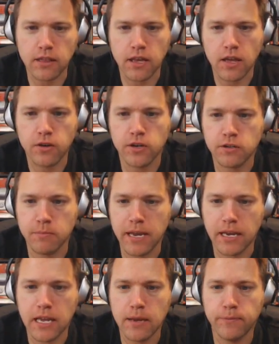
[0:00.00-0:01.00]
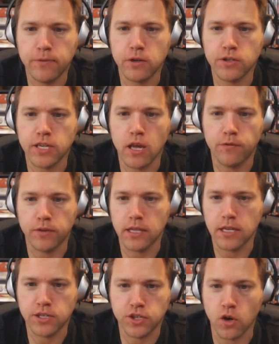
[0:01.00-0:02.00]
the other is make a name for yourself in
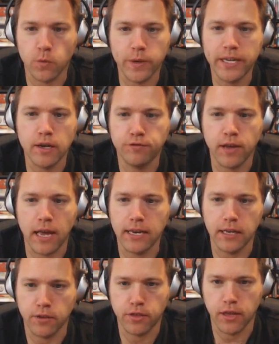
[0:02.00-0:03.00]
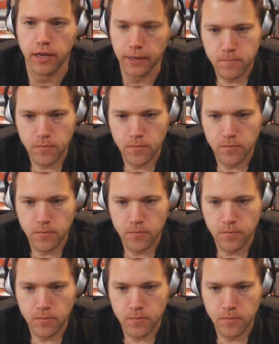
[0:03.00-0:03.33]
this arena fighting thing.